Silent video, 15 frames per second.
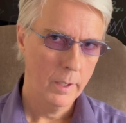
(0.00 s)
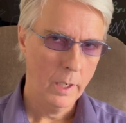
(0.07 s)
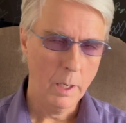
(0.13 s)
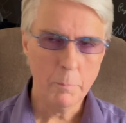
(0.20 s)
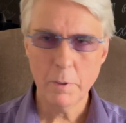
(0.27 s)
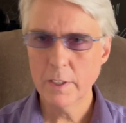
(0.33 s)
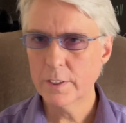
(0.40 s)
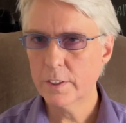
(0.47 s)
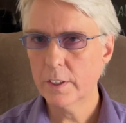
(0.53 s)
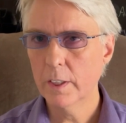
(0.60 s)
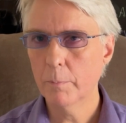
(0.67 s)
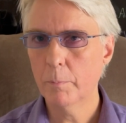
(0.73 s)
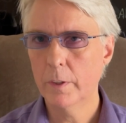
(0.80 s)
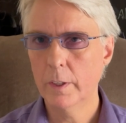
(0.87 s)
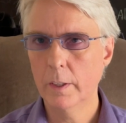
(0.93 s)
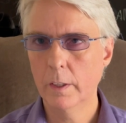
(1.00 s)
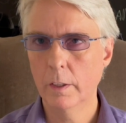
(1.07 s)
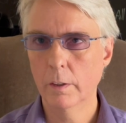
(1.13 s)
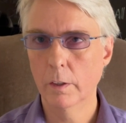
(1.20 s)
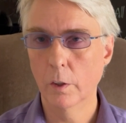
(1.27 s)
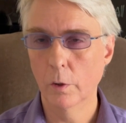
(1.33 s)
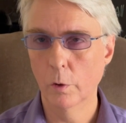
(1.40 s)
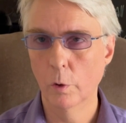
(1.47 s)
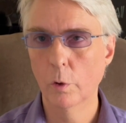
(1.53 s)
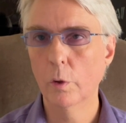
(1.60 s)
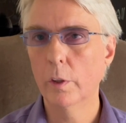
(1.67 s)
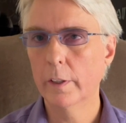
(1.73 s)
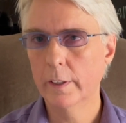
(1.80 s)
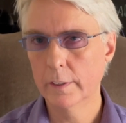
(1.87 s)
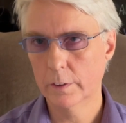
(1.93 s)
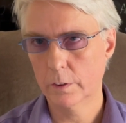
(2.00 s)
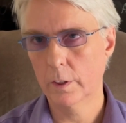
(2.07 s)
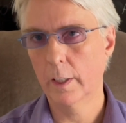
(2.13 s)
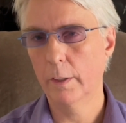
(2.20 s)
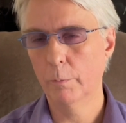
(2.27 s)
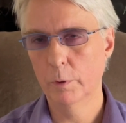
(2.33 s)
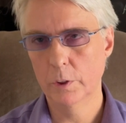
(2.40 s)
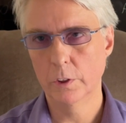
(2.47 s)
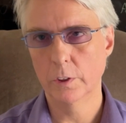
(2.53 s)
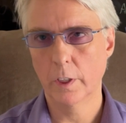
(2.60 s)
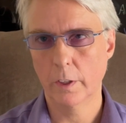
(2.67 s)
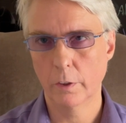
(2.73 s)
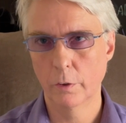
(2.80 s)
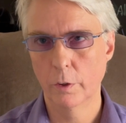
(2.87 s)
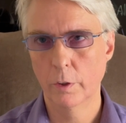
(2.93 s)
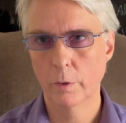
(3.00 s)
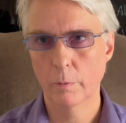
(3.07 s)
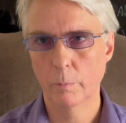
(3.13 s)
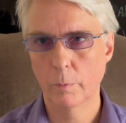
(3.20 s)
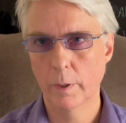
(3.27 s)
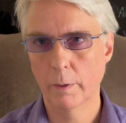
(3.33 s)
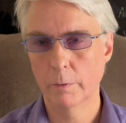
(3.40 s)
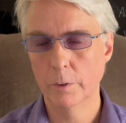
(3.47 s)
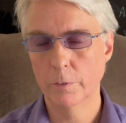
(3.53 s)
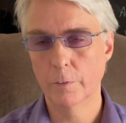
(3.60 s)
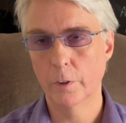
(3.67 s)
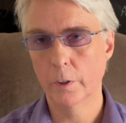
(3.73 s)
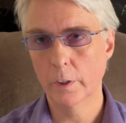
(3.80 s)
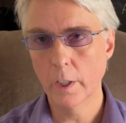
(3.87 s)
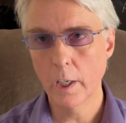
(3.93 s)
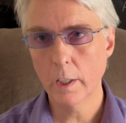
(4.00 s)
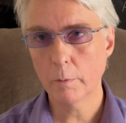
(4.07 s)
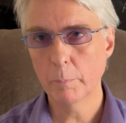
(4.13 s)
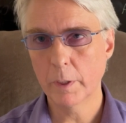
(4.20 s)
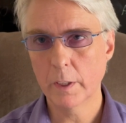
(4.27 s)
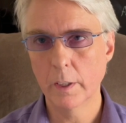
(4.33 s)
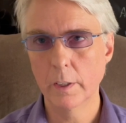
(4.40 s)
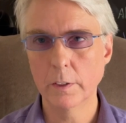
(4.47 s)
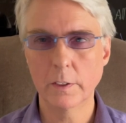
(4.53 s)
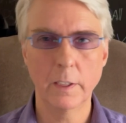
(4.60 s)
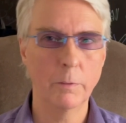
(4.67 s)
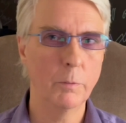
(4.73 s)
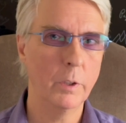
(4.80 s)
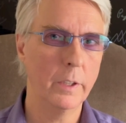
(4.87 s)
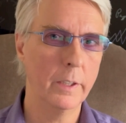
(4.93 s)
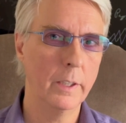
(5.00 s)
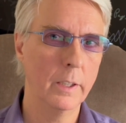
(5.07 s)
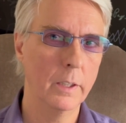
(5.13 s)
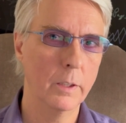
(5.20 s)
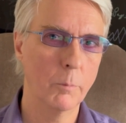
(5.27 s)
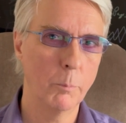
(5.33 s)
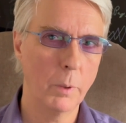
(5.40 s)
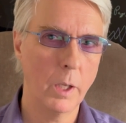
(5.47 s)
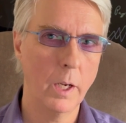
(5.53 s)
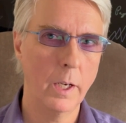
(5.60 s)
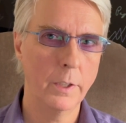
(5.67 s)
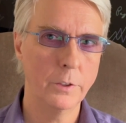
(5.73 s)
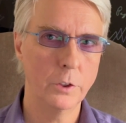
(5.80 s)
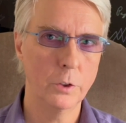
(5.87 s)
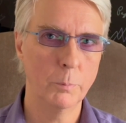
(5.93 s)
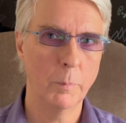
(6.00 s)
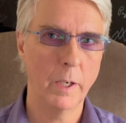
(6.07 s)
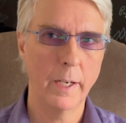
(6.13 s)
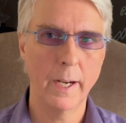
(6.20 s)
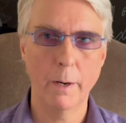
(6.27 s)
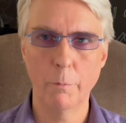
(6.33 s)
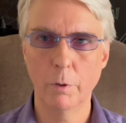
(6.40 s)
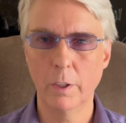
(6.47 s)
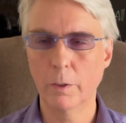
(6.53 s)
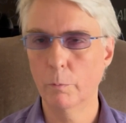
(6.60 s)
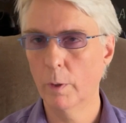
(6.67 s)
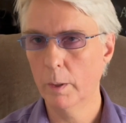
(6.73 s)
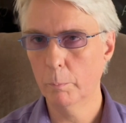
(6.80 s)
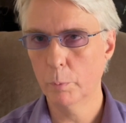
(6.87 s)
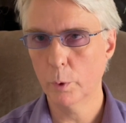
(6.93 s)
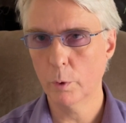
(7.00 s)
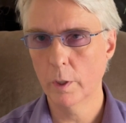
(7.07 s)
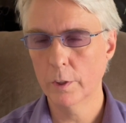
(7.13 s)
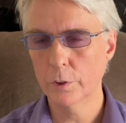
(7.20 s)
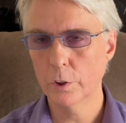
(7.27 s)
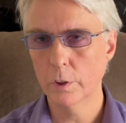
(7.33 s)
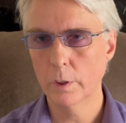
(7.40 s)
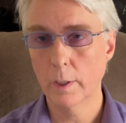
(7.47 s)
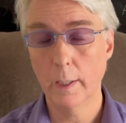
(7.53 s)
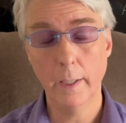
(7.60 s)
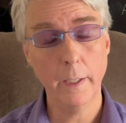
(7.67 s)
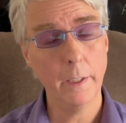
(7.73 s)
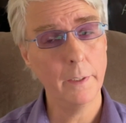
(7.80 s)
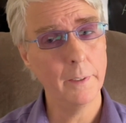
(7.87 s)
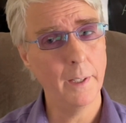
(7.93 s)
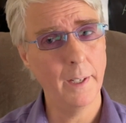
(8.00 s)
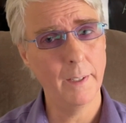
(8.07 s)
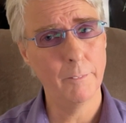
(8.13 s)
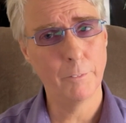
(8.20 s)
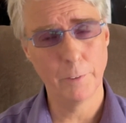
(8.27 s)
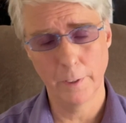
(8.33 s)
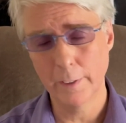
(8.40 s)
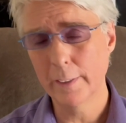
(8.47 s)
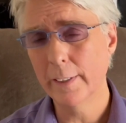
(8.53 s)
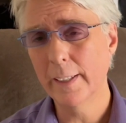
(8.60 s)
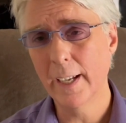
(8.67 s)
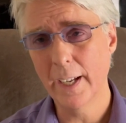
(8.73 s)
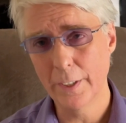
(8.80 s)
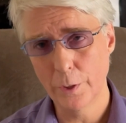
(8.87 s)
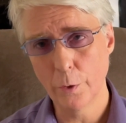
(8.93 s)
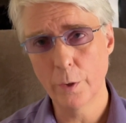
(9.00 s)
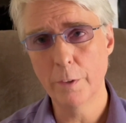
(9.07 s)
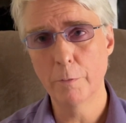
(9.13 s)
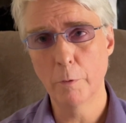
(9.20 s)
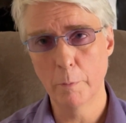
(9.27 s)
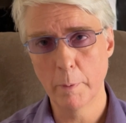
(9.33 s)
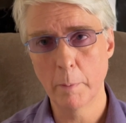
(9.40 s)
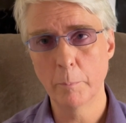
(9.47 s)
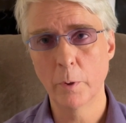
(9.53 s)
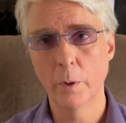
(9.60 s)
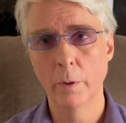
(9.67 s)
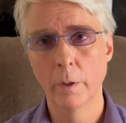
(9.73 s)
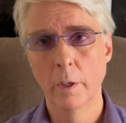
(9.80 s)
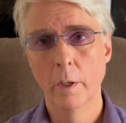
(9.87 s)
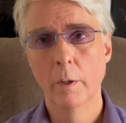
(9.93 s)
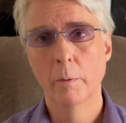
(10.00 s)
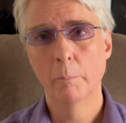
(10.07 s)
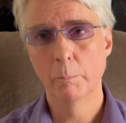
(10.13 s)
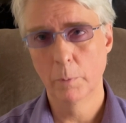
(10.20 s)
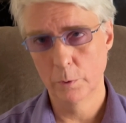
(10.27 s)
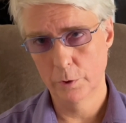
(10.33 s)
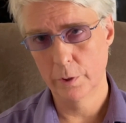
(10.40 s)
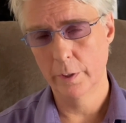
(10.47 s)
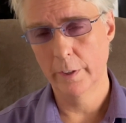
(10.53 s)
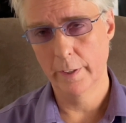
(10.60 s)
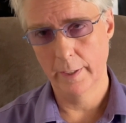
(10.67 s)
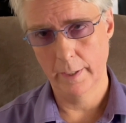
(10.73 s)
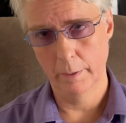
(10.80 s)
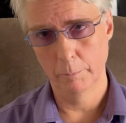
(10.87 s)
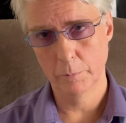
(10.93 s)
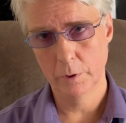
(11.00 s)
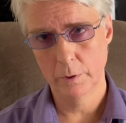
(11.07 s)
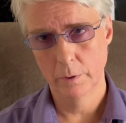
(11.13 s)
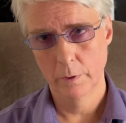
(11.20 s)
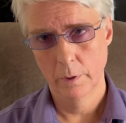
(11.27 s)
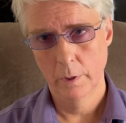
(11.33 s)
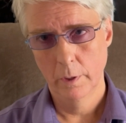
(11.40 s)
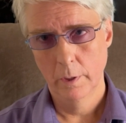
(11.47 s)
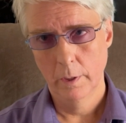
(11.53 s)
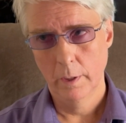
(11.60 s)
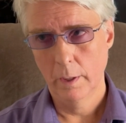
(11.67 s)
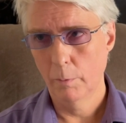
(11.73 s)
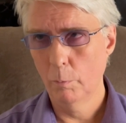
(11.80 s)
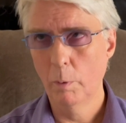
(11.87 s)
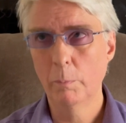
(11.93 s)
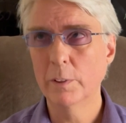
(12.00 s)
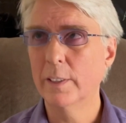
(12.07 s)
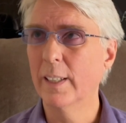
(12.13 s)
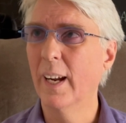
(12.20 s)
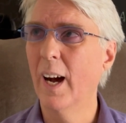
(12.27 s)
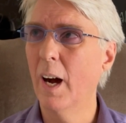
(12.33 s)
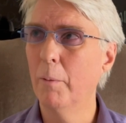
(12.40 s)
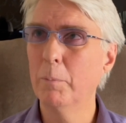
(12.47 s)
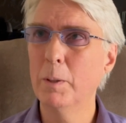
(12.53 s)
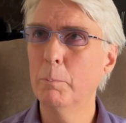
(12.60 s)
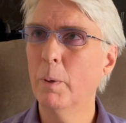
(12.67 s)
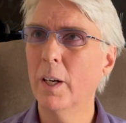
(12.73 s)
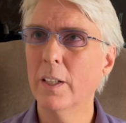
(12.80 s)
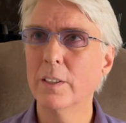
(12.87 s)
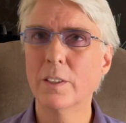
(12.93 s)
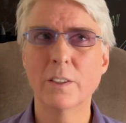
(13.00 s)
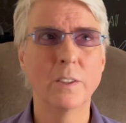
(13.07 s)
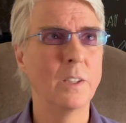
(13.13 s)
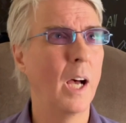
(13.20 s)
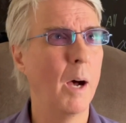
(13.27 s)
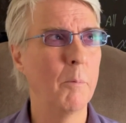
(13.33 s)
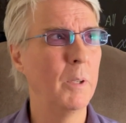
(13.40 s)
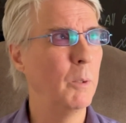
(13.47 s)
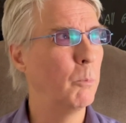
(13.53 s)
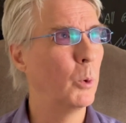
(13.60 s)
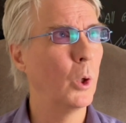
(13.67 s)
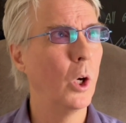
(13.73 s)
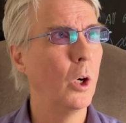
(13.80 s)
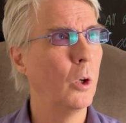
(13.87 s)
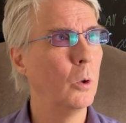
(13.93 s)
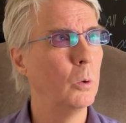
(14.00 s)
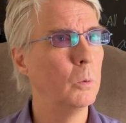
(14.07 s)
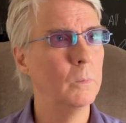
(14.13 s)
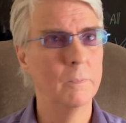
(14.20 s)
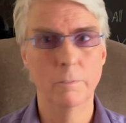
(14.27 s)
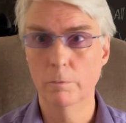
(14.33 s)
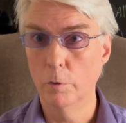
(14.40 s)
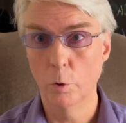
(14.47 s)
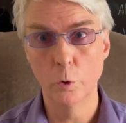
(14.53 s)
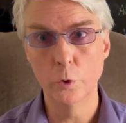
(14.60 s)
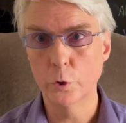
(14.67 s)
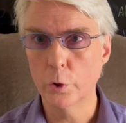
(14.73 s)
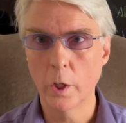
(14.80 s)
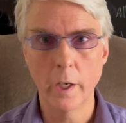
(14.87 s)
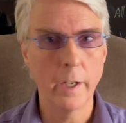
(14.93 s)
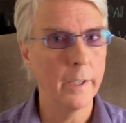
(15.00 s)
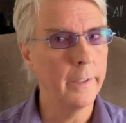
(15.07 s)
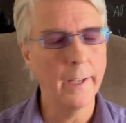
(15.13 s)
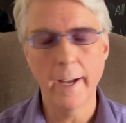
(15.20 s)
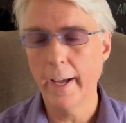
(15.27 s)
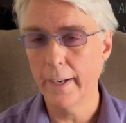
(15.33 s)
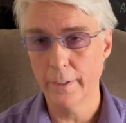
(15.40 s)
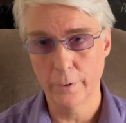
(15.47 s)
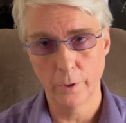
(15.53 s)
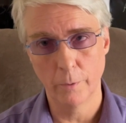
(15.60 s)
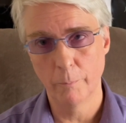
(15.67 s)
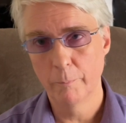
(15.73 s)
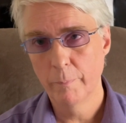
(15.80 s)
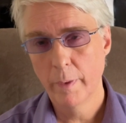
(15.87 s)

I'm going to skip the earliest languages I learned when I was very young because they really didn't apply to my hourly rate progression, and frankly I don't even remember most of the names. What was it? Omnibus, Omnipro, Voltron, I don't know.